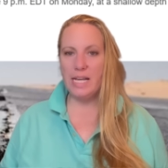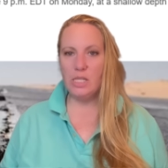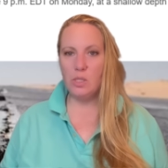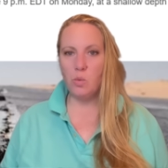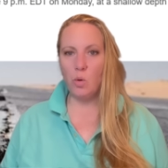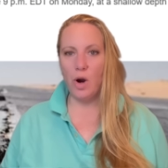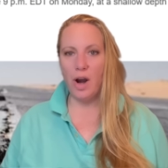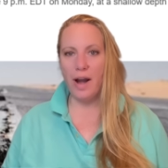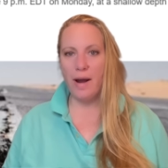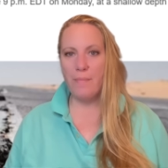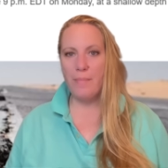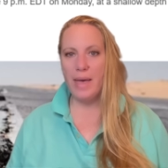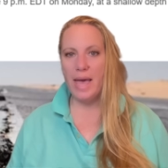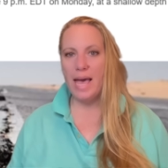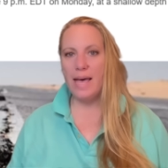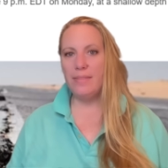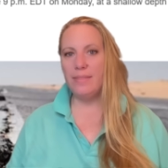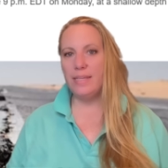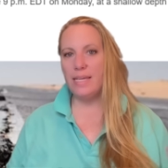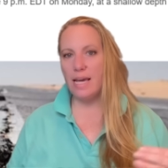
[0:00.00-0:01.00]
swarm
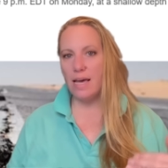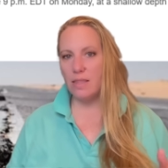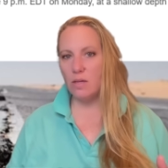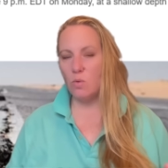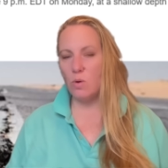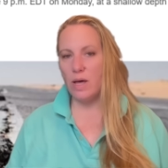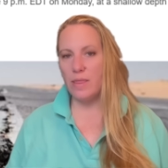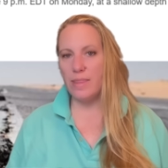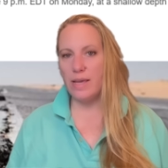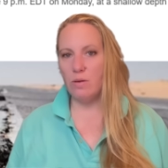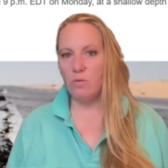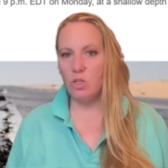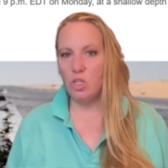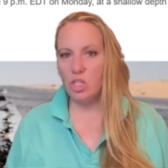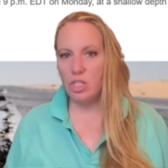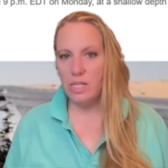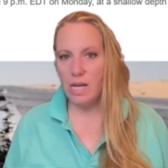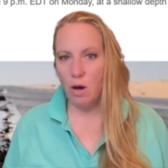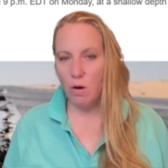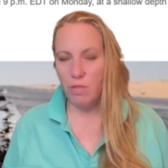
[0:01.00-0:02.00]
and the other one that was
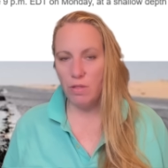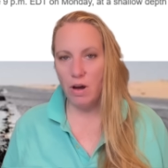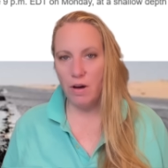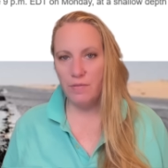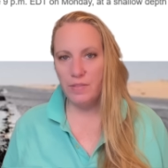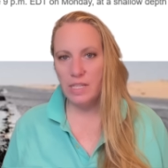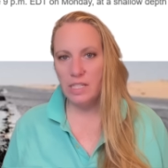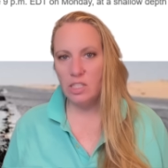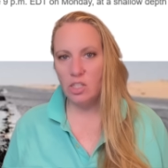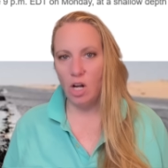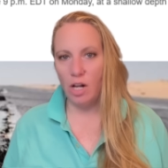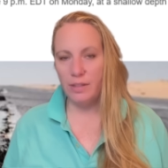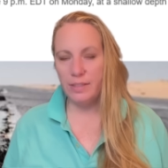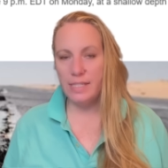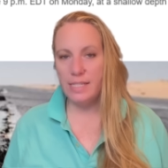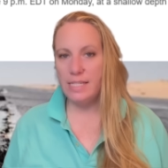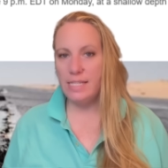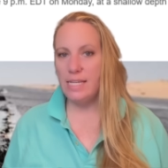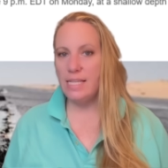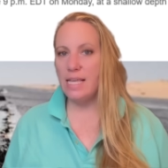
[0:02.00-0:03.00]
south of the
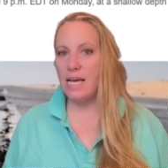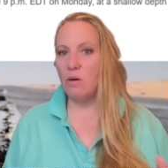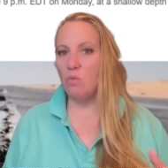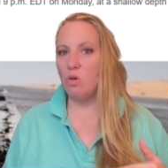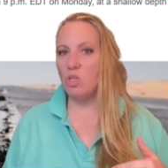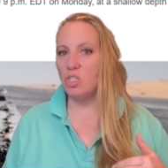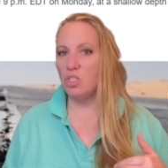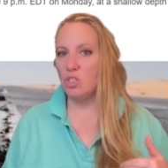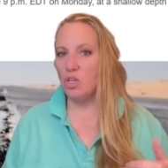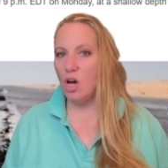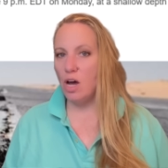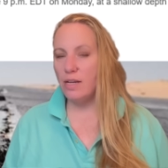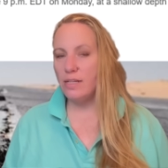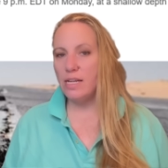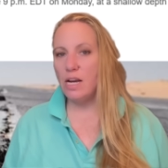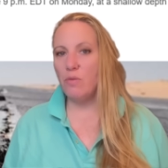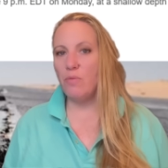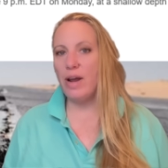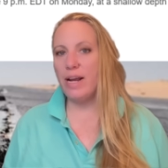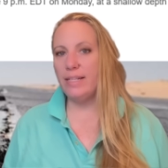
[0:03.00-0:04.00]
Salton Sea that was not
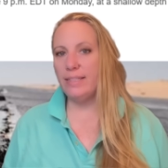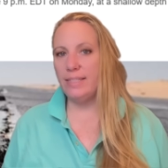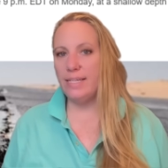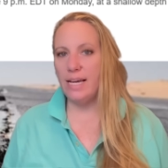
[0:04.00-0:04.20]
directly